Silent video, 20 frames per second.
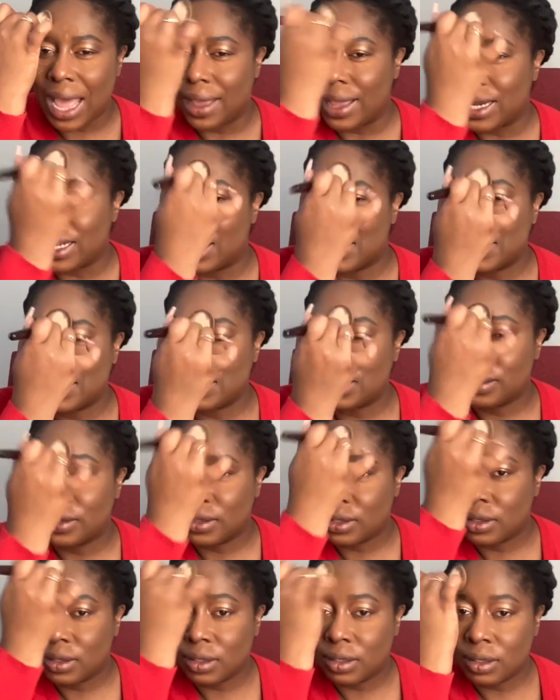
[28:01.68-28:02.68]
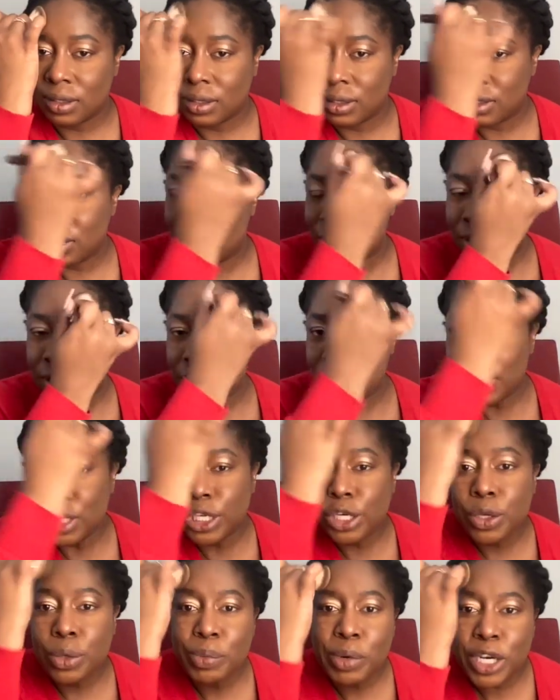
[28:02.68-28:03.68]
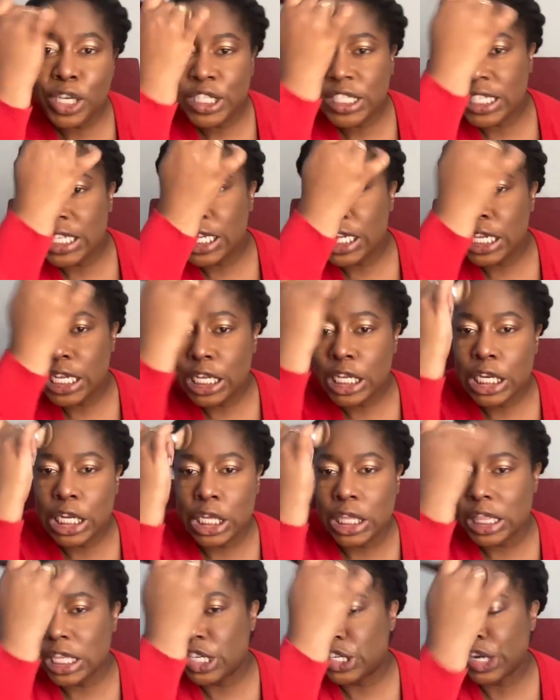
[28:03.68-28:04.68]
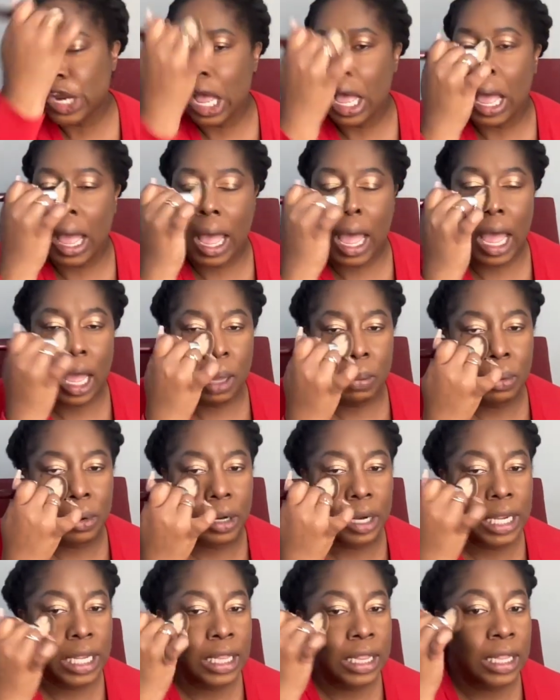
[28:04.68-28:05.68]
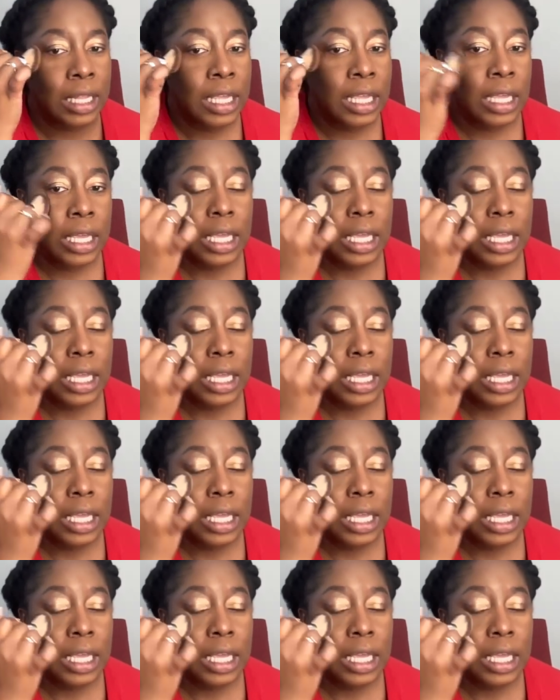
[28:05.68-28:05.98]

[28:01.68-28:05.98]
how it is. You're a new person on the job or in,